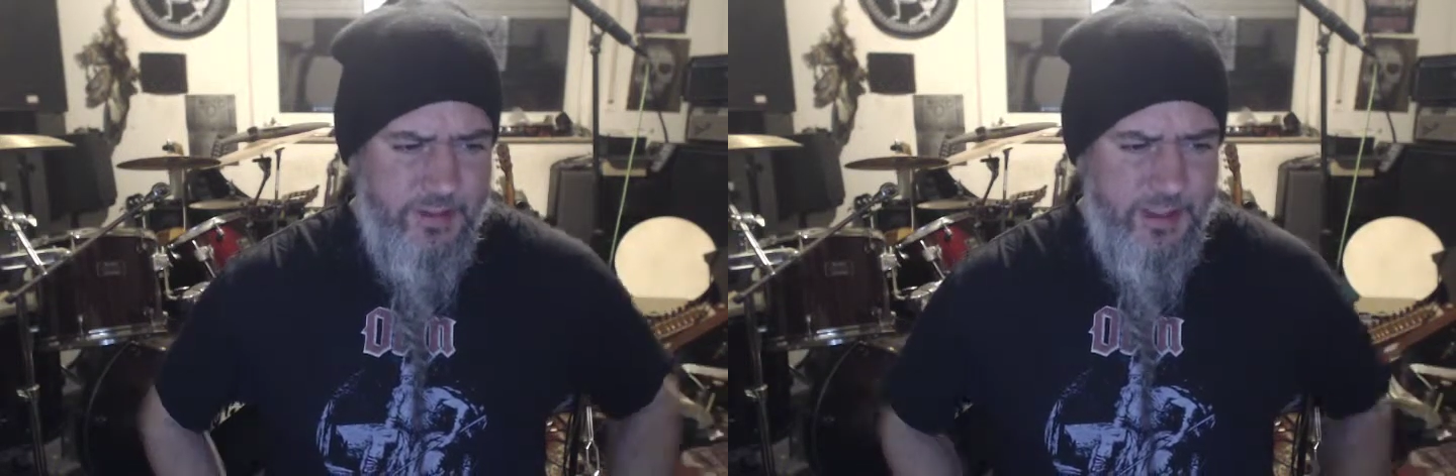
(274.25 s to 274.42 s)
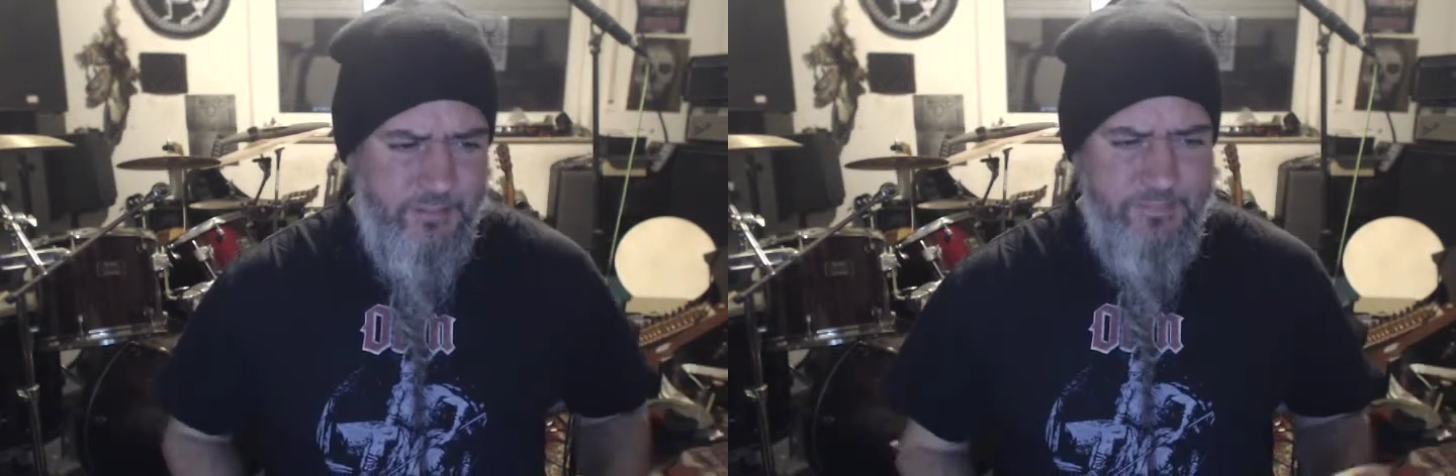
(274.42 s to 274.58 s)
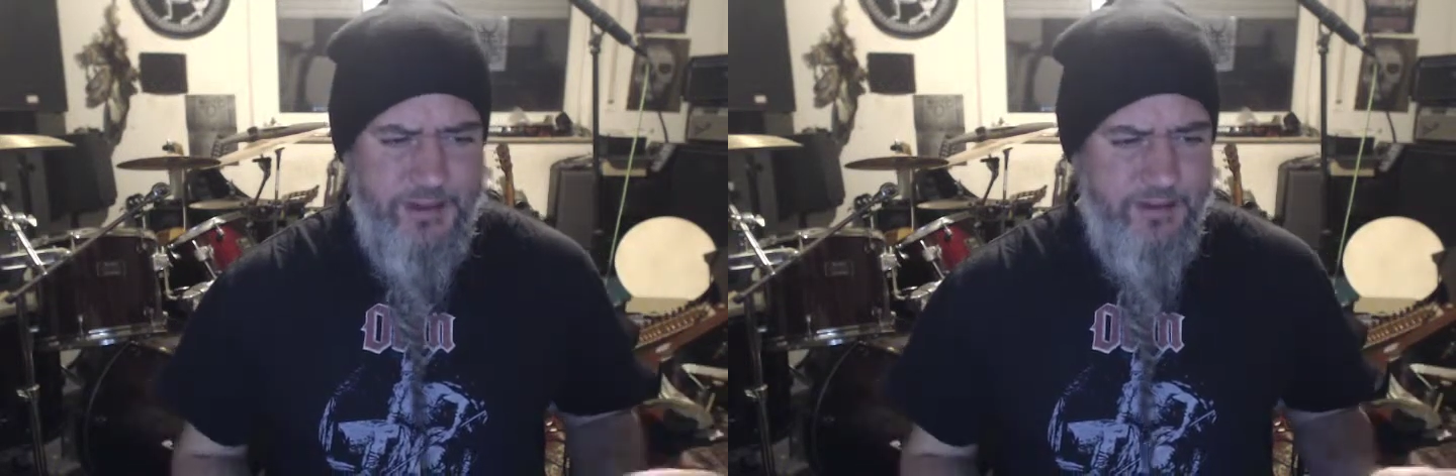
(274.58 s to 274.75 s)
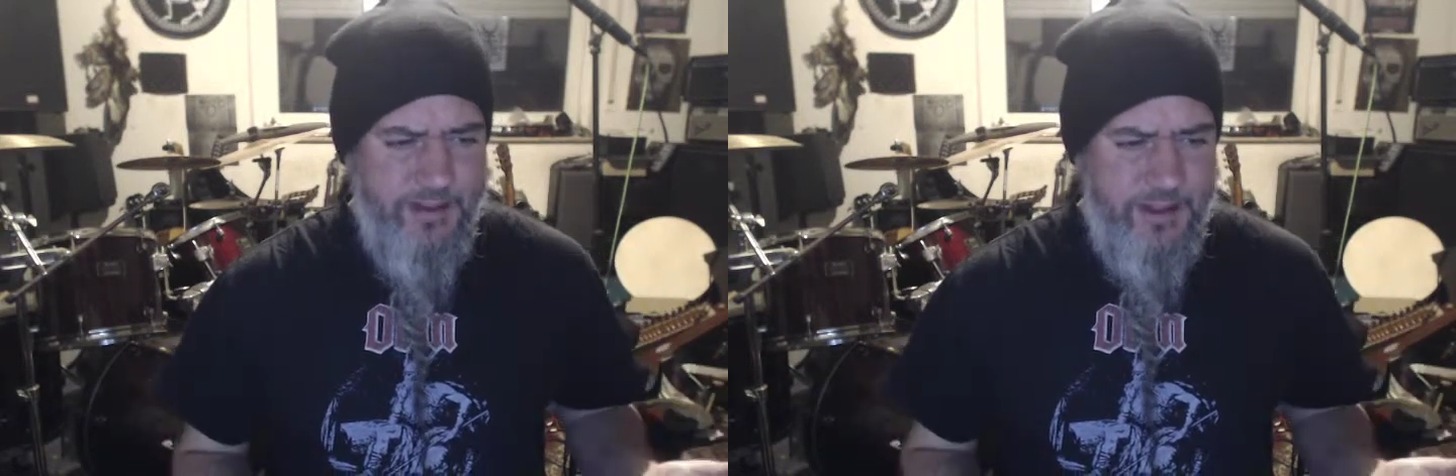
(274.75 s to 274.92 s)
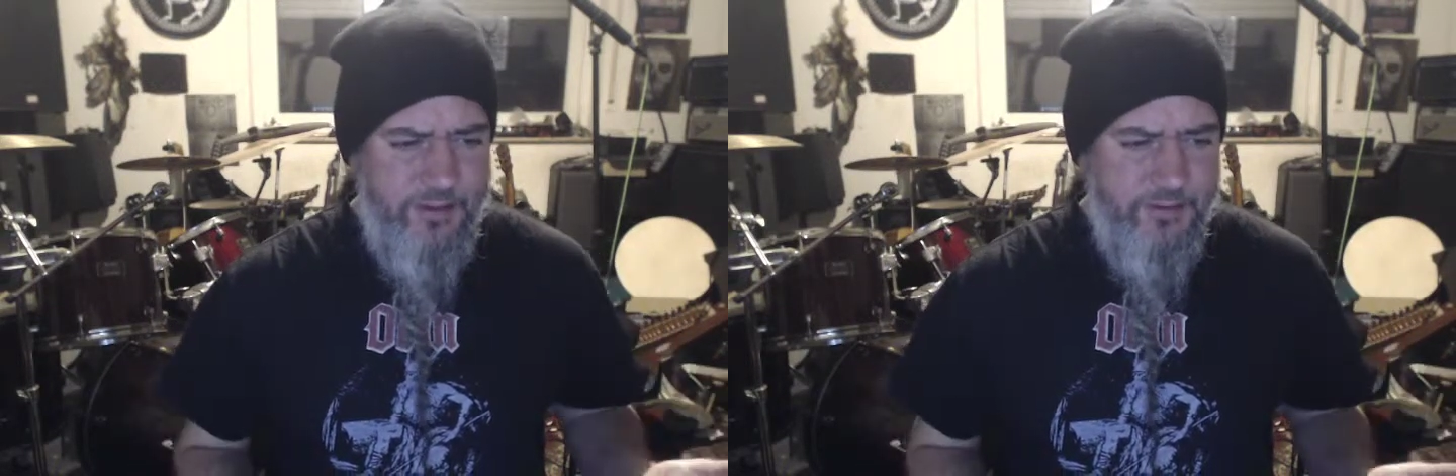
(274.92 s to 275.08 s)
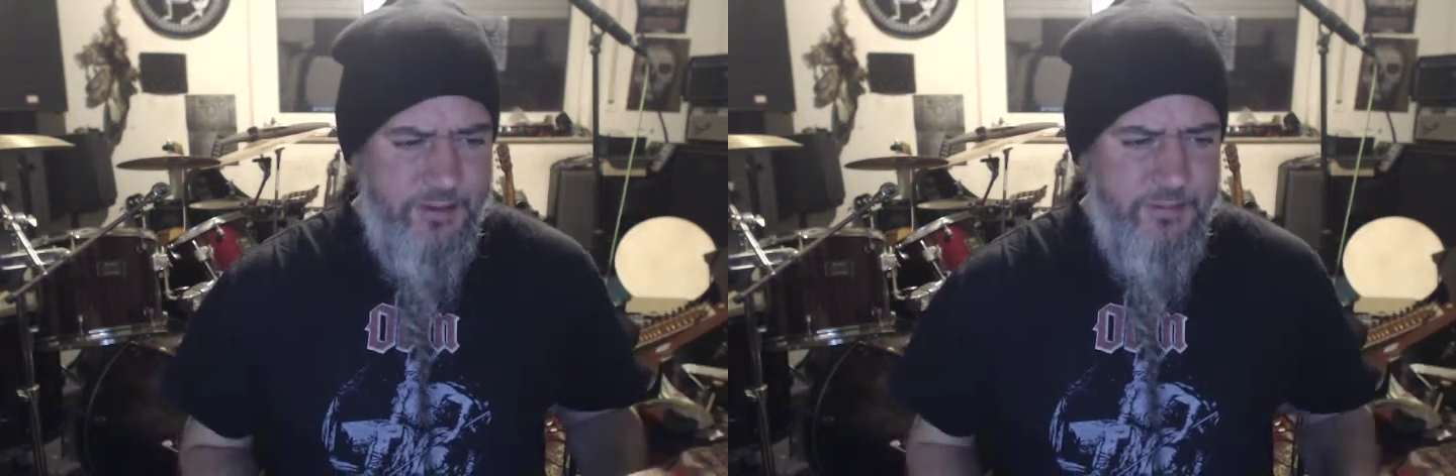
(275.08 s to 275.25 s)
make a meal
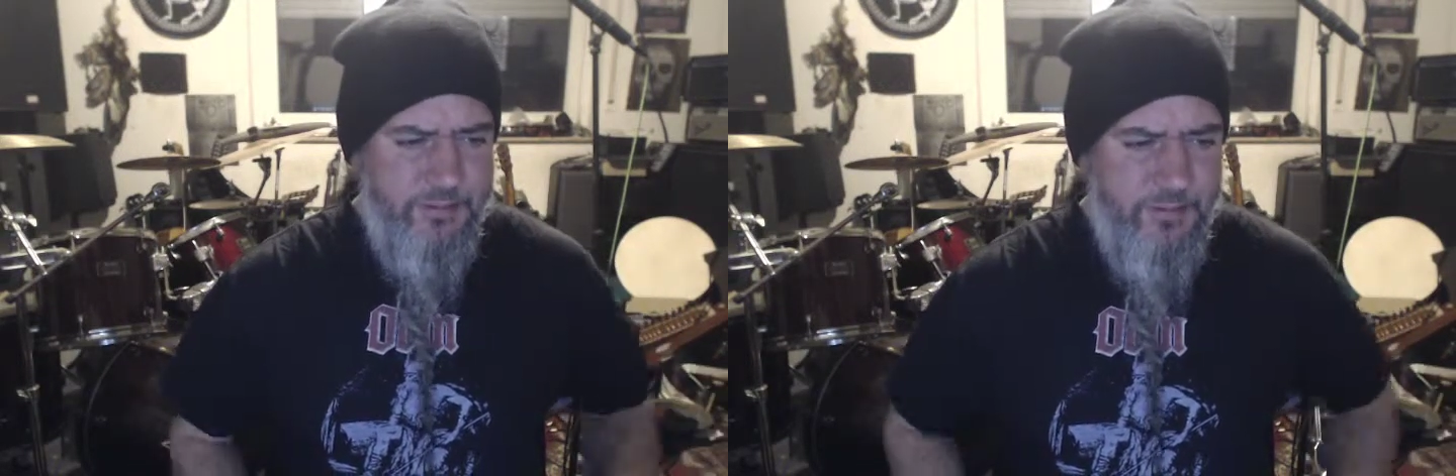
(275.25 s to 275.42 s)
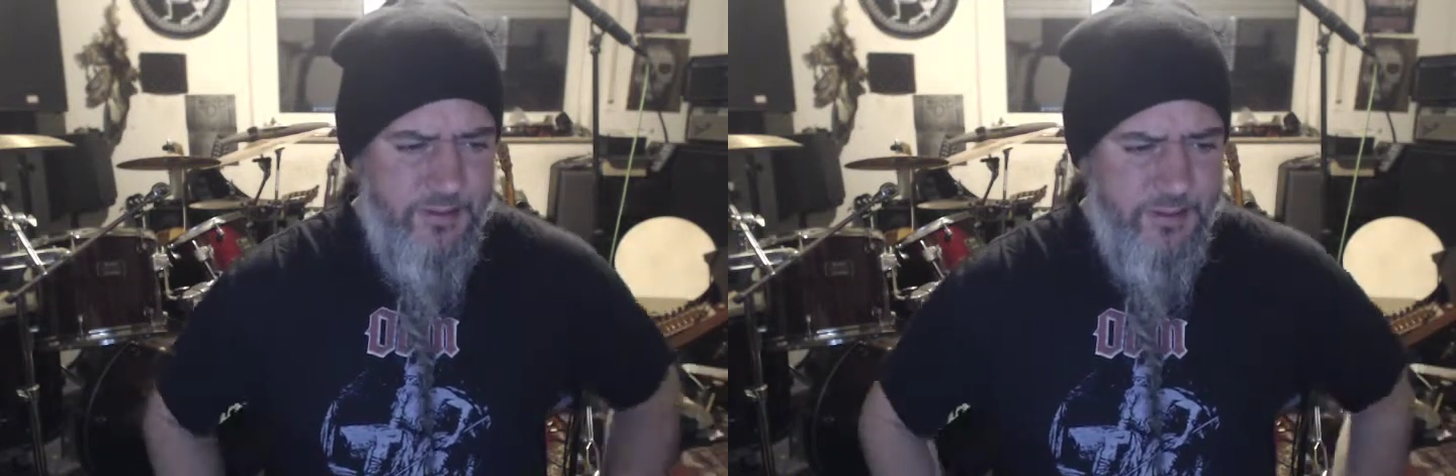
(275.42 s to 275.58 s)
out of them.